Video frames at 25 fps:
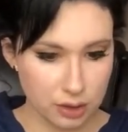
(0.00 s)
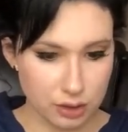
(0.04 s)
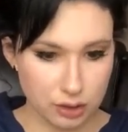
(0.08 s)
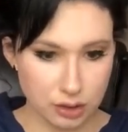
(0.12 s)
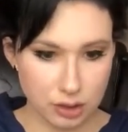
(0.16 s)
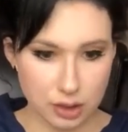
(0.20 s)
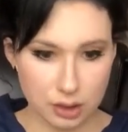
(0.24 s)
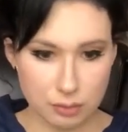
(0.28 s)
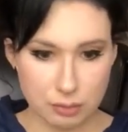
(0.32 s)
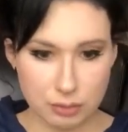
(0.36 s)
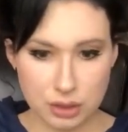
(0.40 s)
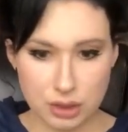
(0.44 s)
and
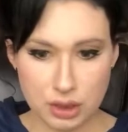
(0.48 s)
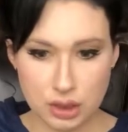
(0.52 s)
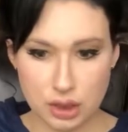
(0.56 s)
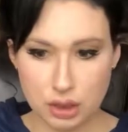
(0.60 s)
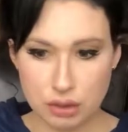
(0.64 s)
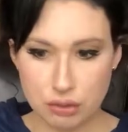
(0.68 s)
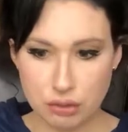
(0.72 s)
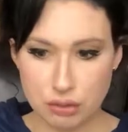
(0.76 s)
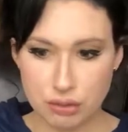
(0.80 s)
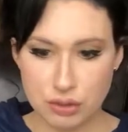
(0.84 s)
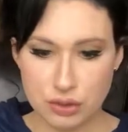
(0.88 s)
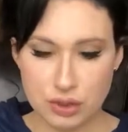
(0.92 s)
you're going to be
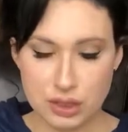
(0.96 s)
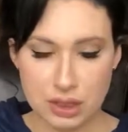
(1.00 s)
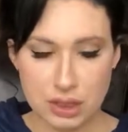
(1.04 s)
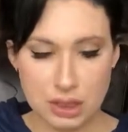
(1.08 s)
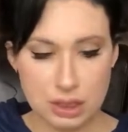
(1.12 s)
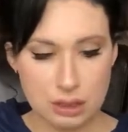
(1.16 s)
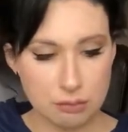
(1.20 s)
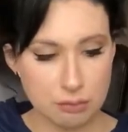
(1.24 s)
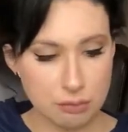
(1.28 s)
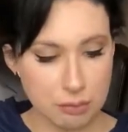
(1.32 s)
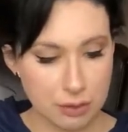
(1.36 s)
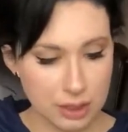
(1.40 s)

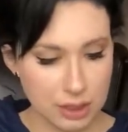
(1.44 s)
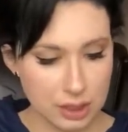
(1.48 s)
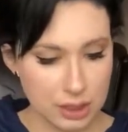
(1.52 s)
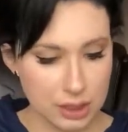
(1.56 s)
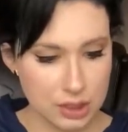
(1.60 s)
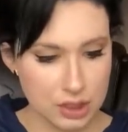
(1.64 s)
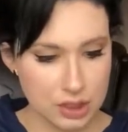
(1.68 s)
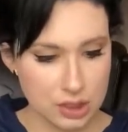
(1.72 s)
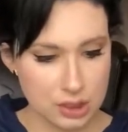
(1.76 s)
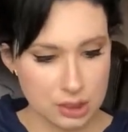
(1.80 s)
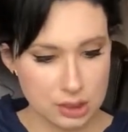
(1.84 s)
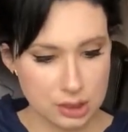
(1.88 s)
using
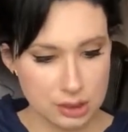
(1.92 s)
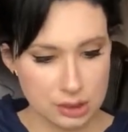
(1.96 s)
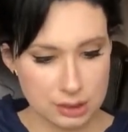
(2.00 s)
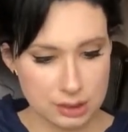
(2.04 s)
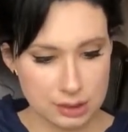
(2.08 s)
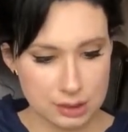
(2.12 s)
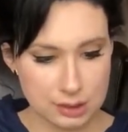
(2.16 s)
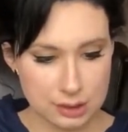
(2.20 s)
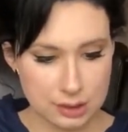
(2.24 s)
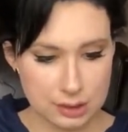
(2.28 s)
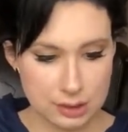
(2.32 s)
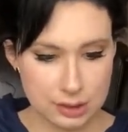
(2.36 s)

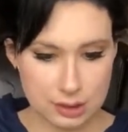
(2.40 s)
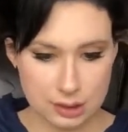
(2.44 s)
pages...